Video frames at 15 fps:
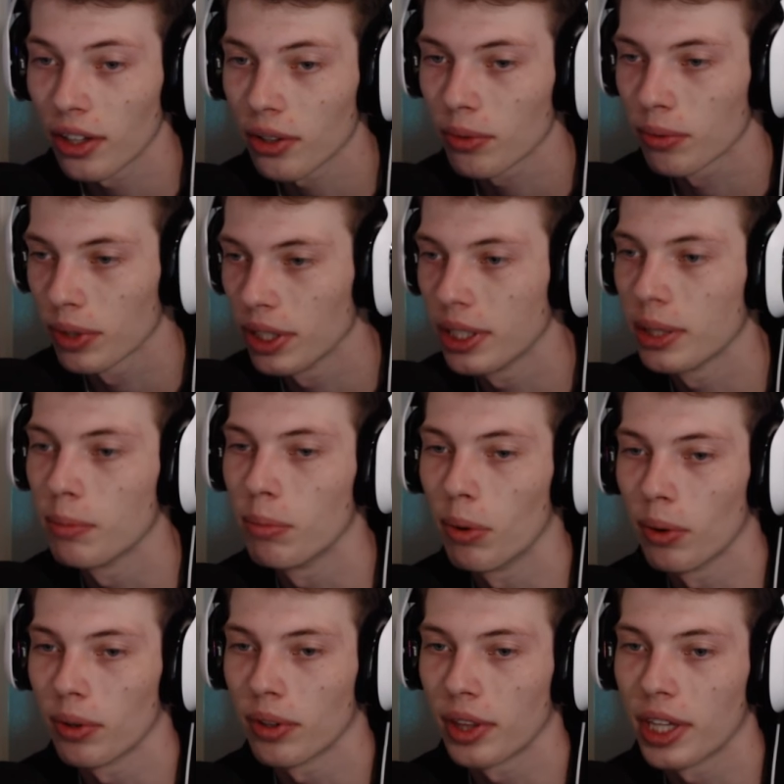Another really
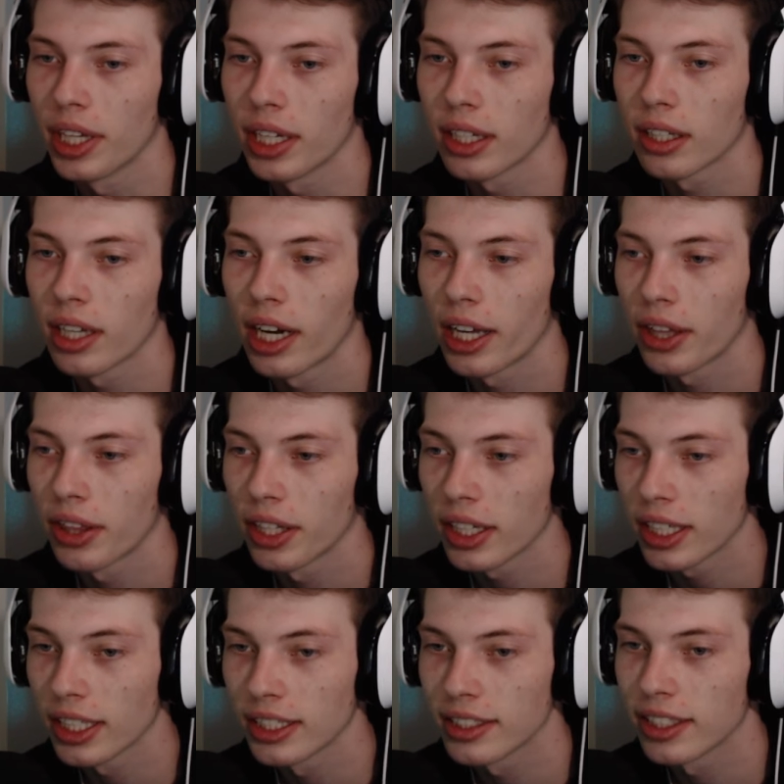important thing, I
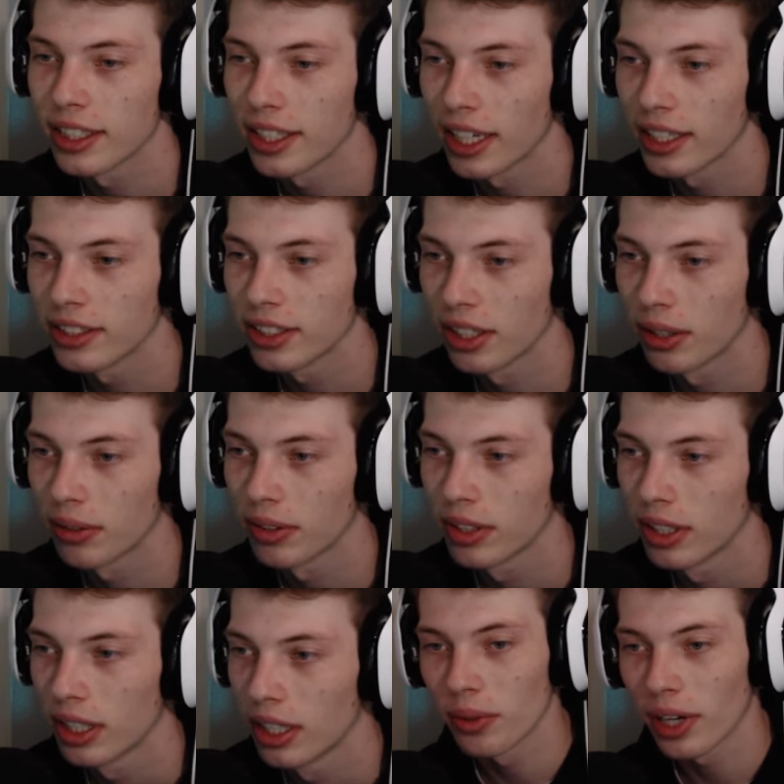think, is the dead zone.
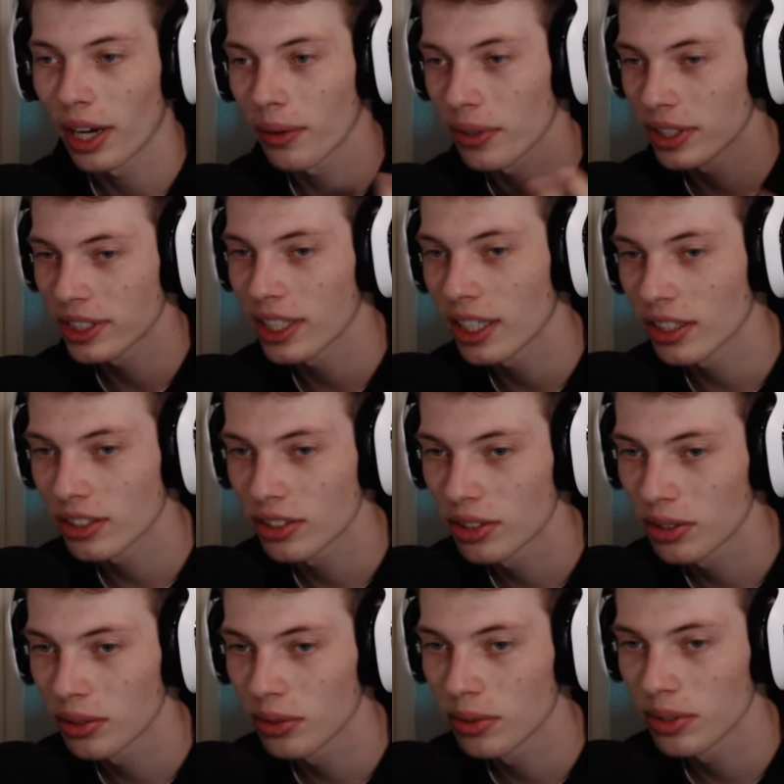So I reset it
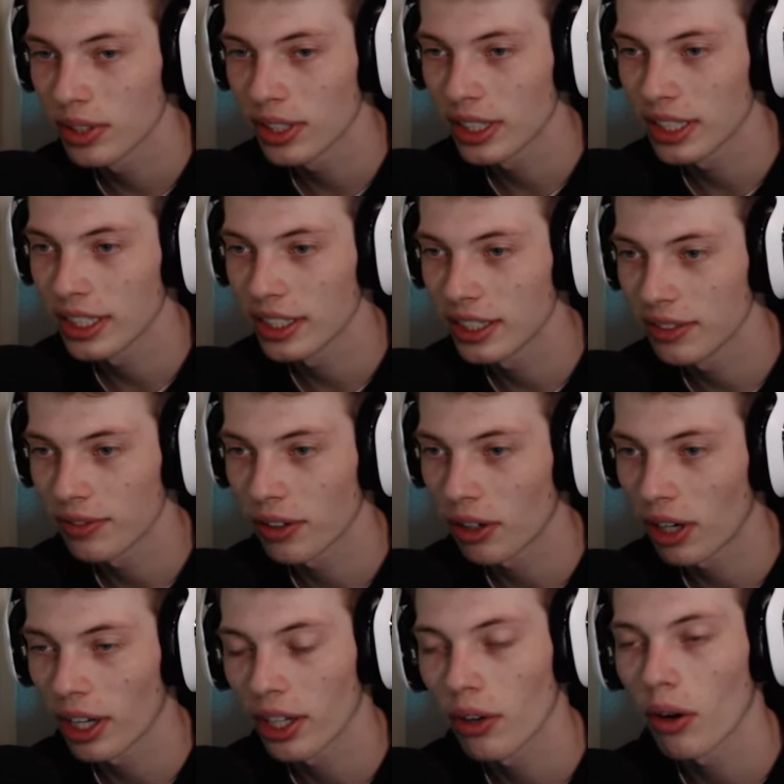to the
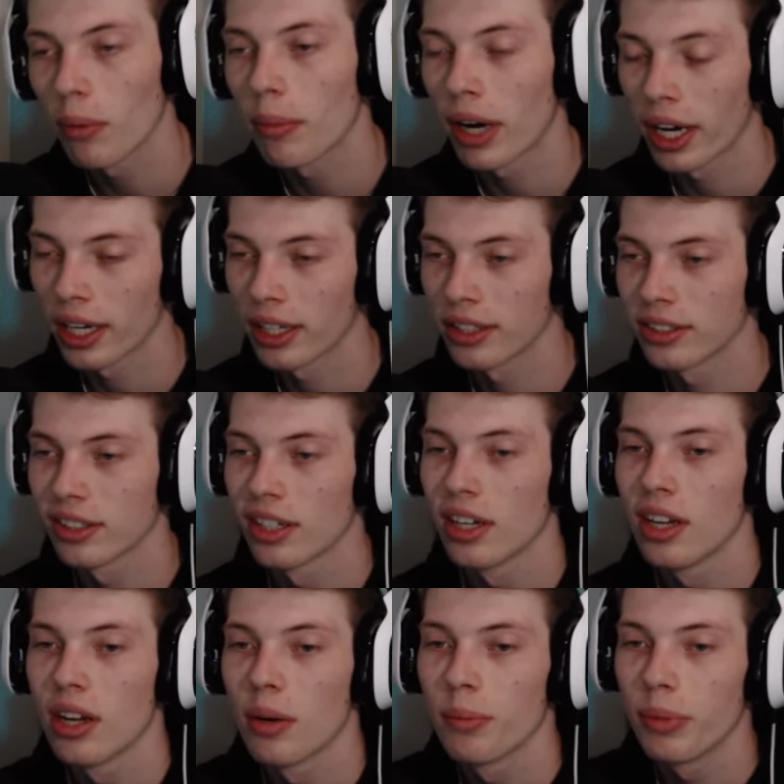default. I know what mine is,
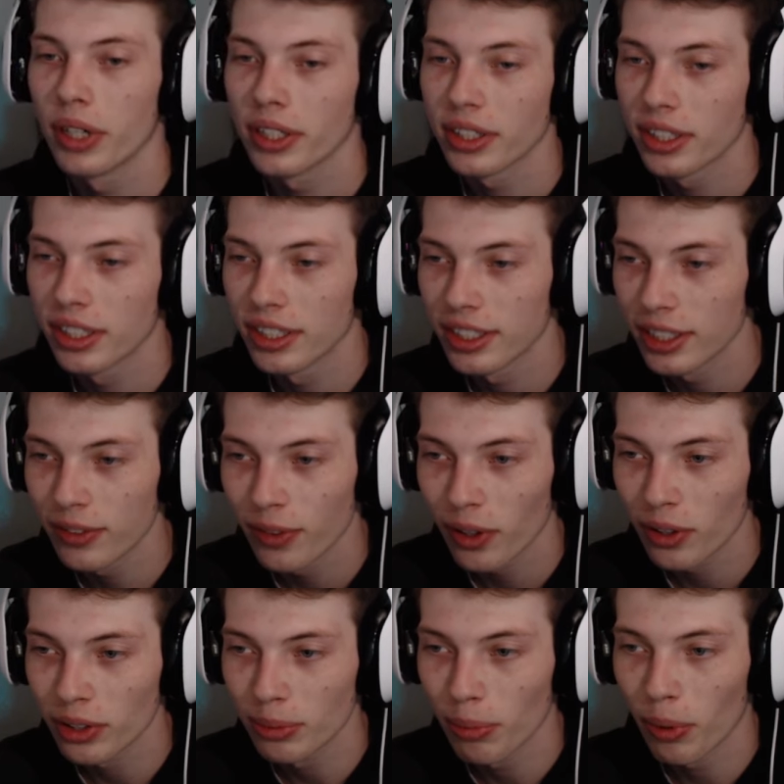but the
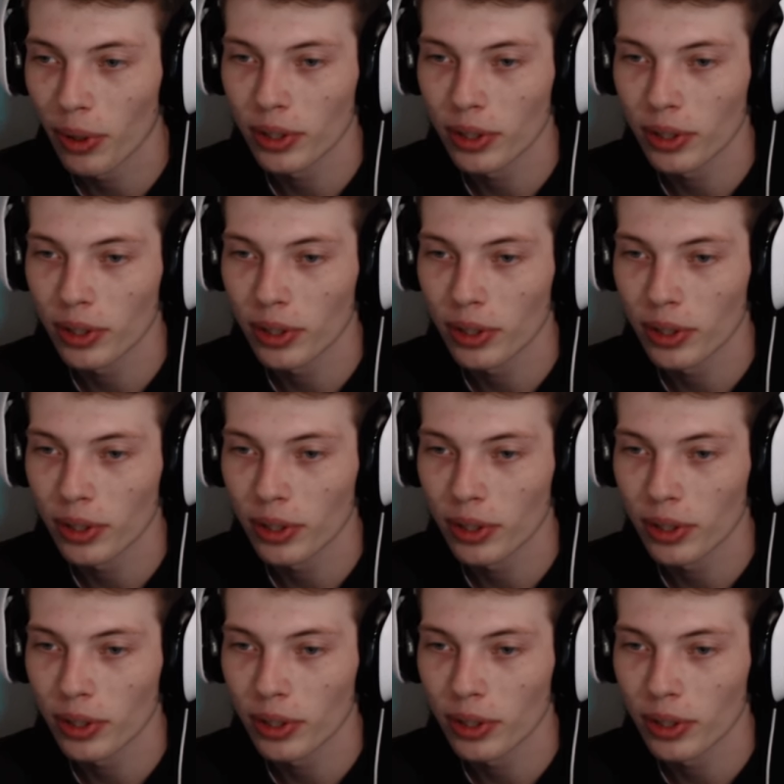default is